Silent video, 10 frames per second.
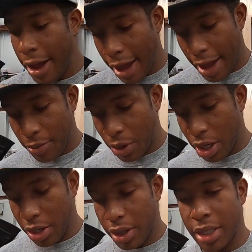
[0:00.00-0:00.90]
and we
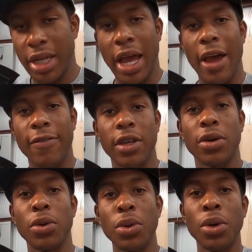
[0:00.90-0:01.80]
are going to have the
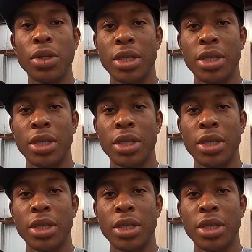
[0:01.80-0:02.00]
cool